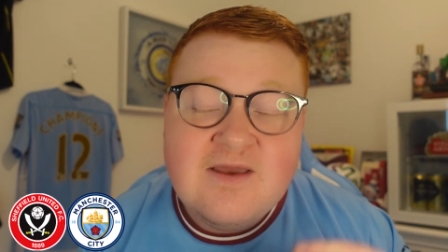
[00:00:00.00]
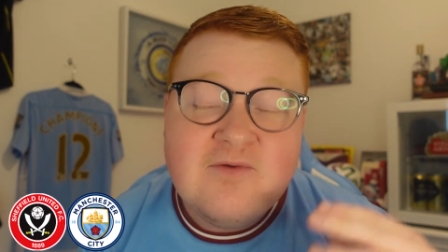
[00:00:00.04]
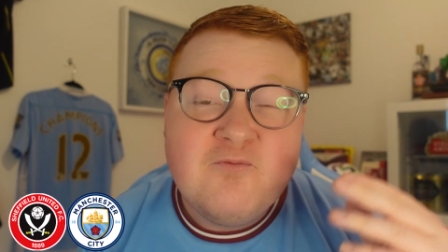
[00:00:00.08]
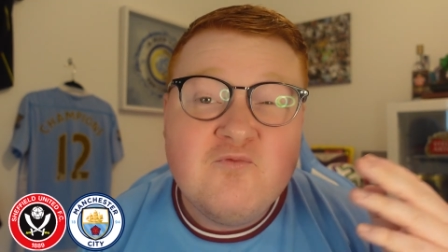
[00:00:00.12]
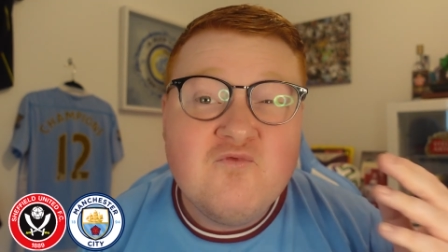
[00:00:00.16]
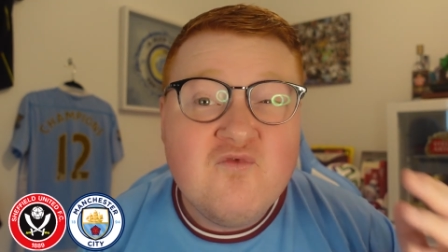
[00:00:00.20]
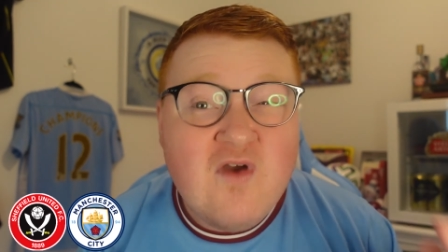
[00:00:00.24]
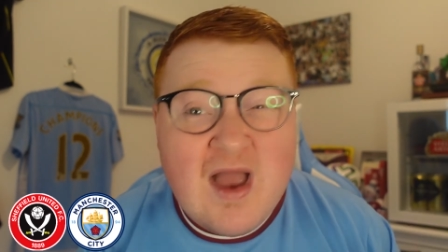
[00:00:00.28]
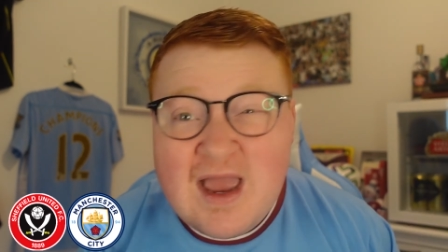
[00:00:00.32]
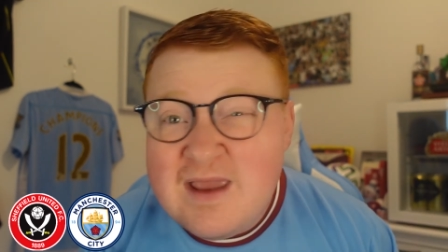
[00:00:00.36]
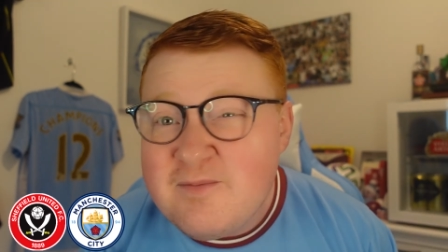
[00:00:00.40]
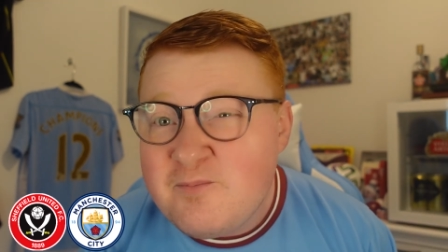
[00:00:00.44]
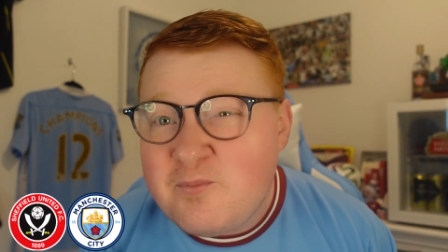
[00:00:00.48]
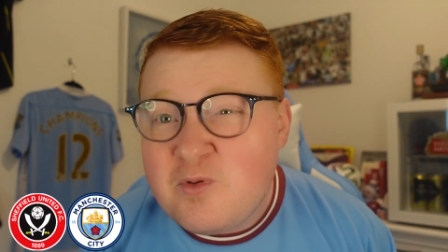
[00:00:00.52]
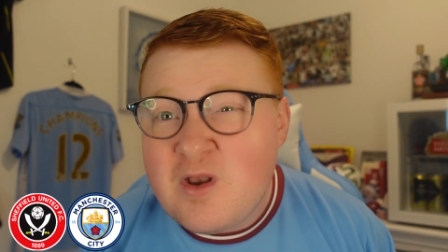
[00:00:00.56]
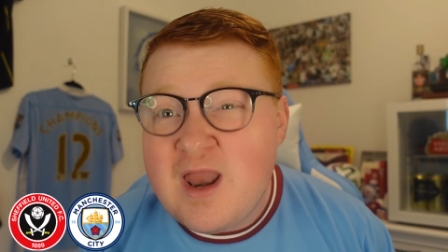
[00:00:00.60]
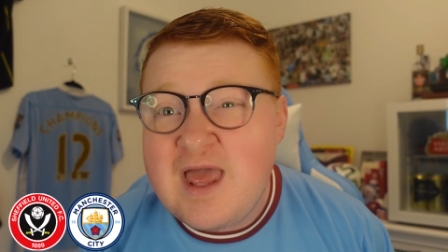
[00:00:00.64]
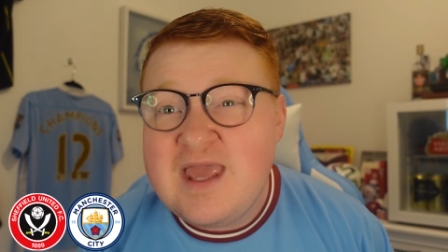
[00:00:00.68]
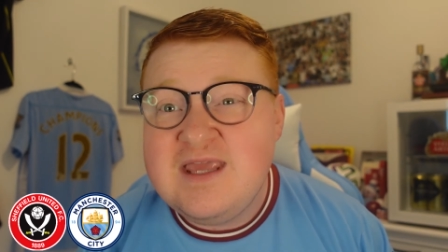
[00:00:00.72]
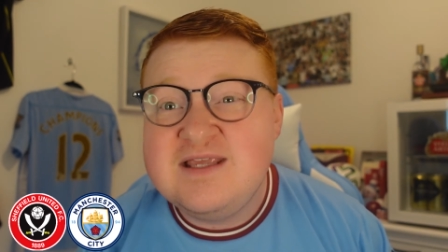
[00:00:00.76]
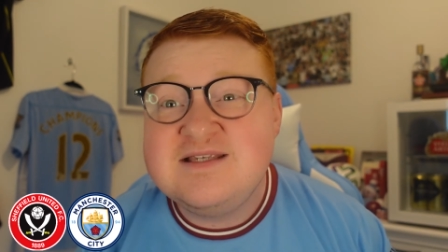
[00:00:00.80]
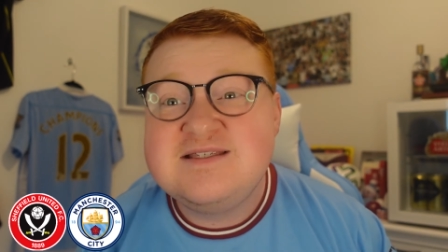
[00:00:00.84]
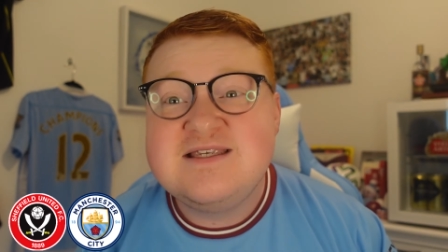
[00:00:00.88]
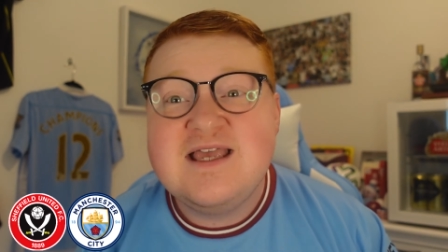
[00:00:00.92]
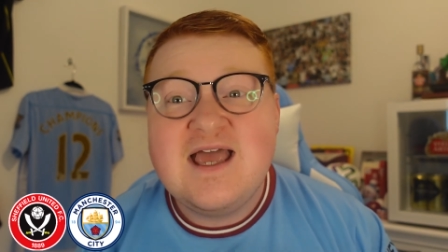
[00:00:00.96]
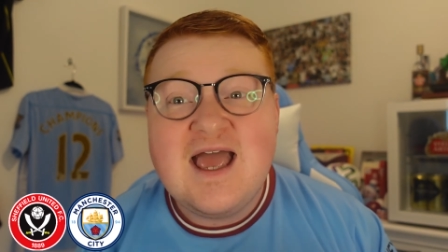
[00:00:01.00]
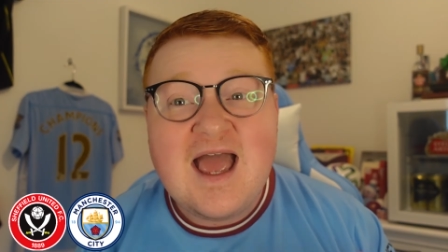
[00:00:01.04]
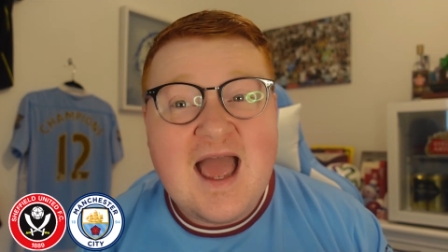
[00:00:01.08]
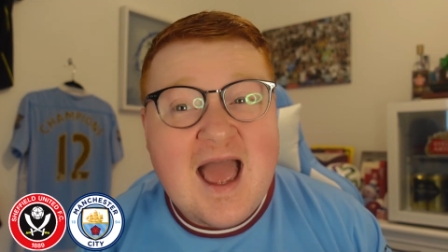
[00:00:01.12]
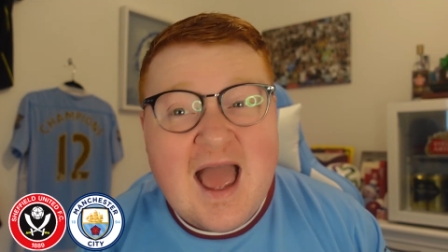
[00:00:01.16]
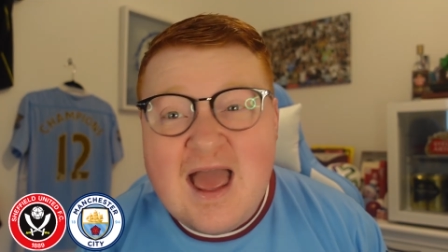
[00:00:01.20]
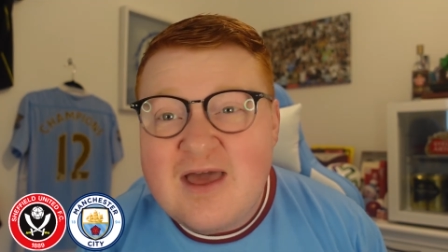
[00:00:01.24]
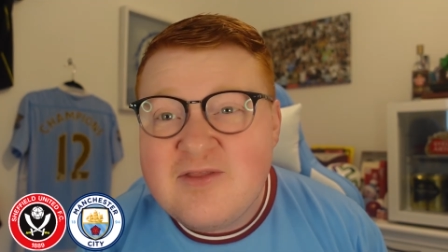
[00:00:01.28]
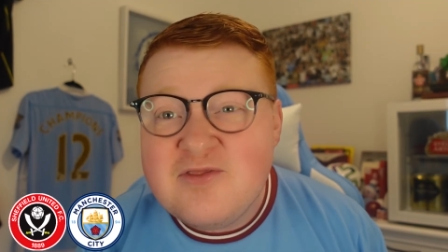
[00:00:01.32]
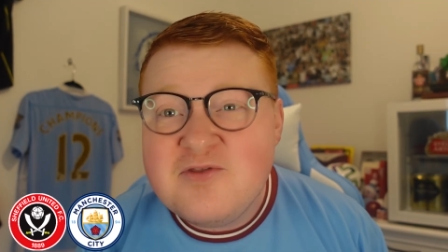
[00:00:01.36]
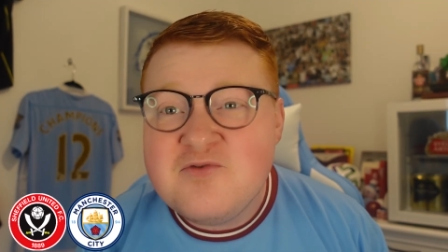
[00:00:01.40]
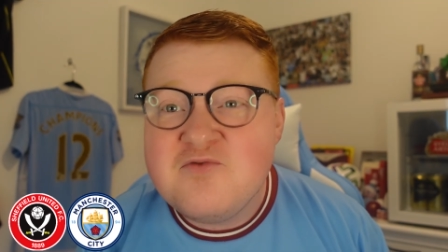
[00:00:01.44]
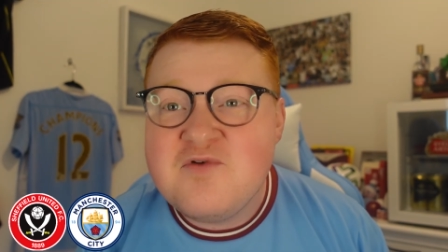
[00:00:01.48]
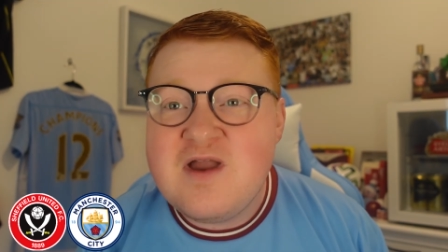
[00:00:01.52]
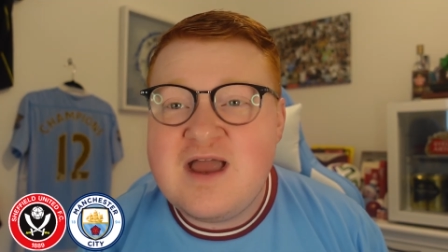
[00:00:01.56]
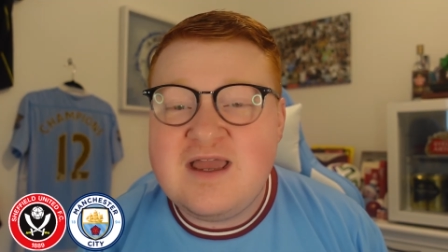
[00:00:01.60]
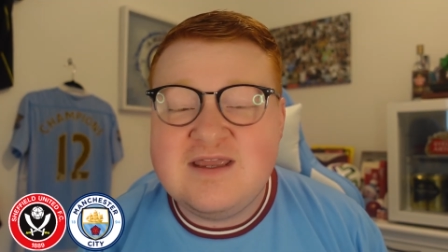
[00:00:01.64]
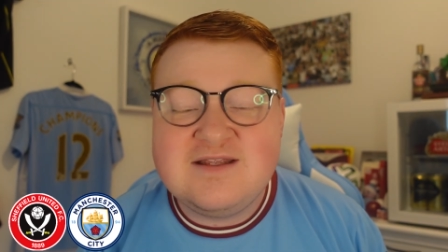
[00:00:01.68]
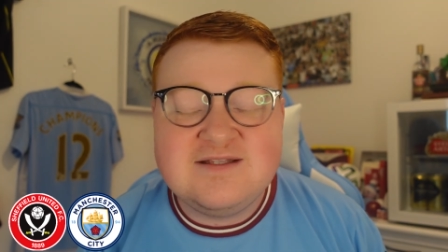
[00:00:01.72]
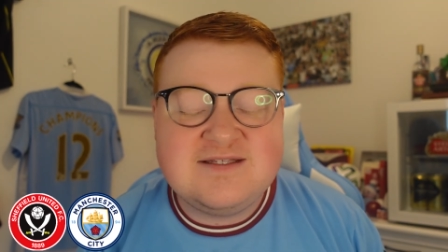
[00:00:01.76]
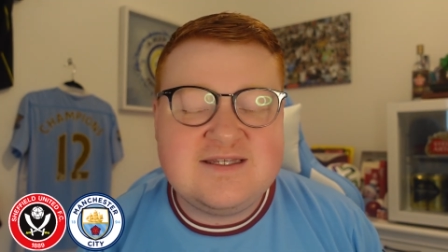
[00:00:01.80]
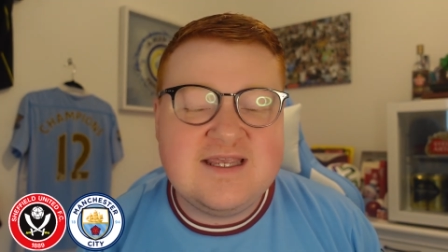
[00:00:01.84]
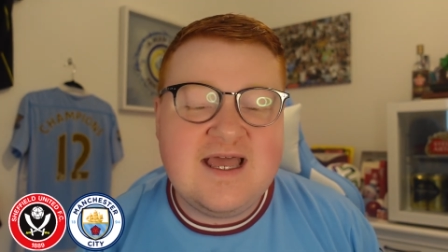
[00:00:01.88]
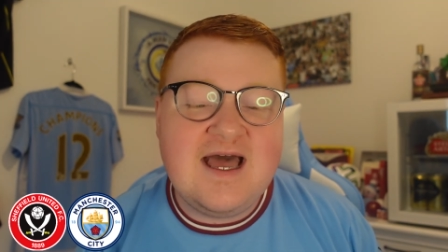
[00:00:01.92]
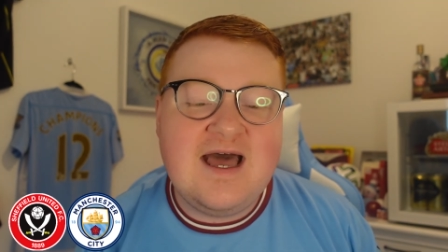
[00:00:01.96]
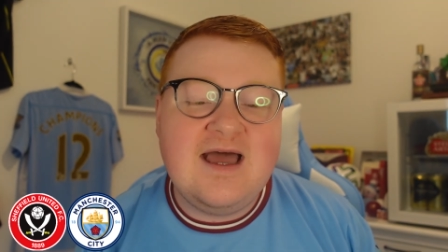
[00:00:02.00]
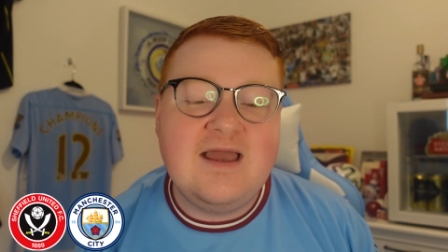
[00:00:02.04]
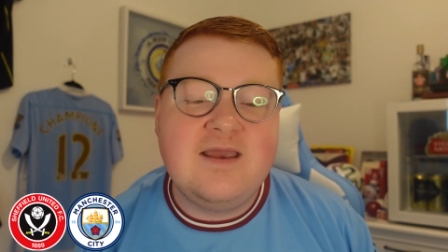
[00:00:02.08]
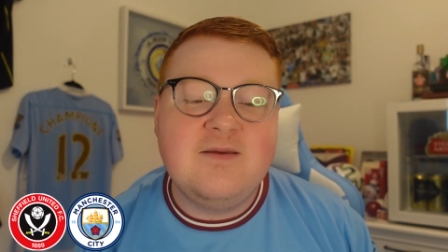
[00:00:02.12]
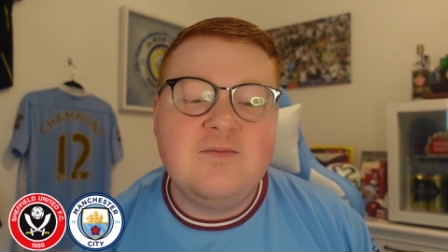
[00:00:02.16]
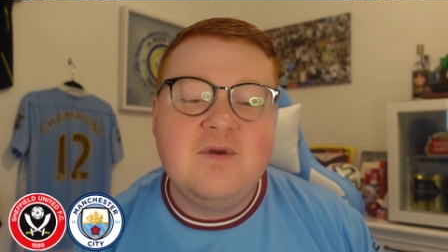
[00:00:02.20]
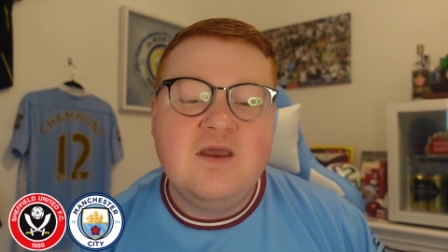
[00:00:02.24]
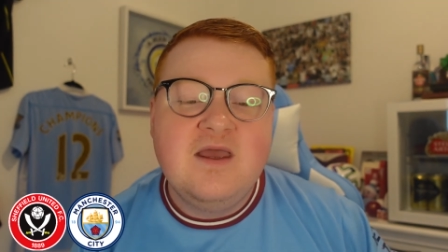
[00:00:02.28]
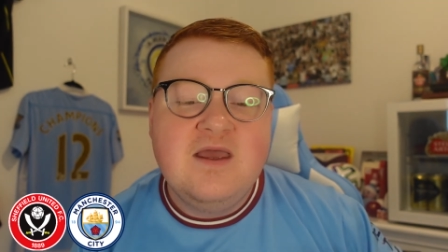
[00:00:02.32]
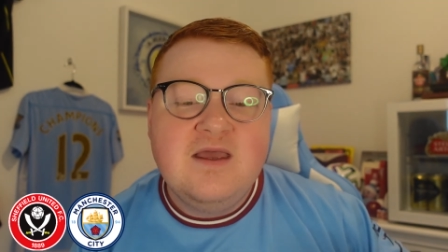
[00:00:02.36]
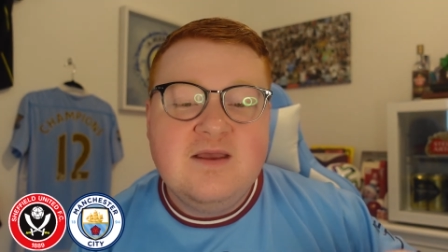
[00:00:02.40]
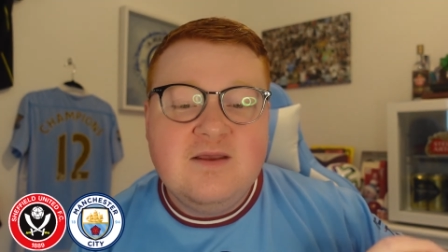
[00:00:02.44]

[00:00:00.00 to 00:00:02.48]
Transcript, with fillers: right place at the right time